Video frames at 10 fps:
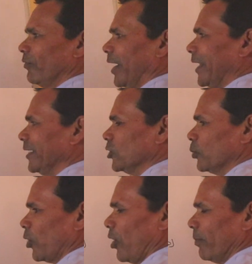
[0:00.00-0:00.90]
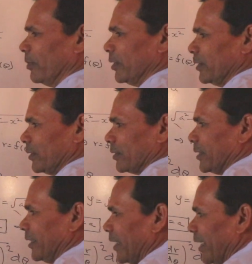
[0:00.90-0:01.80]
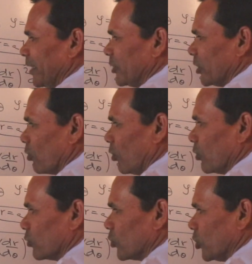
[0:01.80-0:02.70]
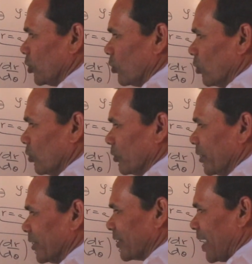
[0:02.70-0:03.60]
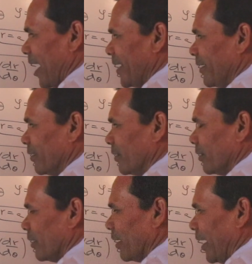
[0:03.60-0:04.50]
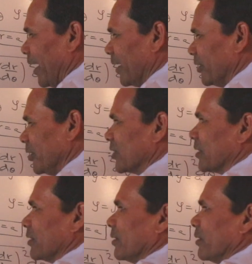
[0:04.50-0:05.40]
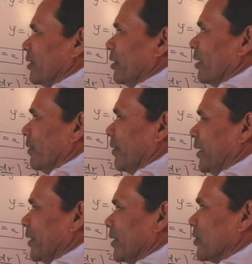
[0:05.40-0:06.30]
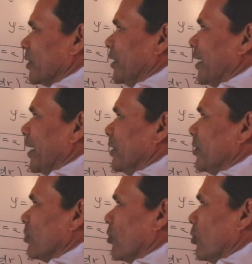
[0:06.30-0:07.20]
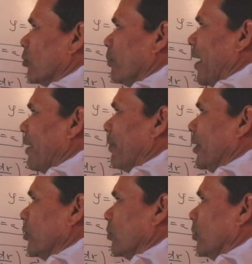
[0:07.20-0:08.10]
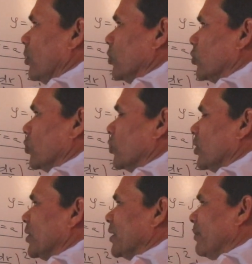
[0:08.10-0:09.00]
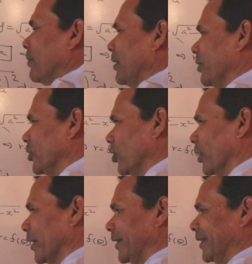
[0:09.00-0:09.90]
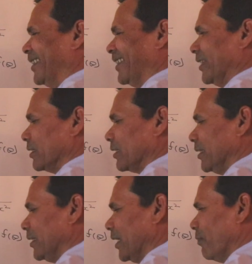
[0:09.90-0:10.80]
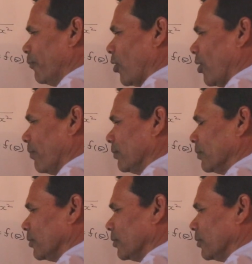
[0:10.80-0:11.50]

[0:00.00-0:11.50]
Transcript: varies from, theta is equal to 0, this line, and this here it is theta is equal to pi by 2. So it's the same limit you are getting, theta from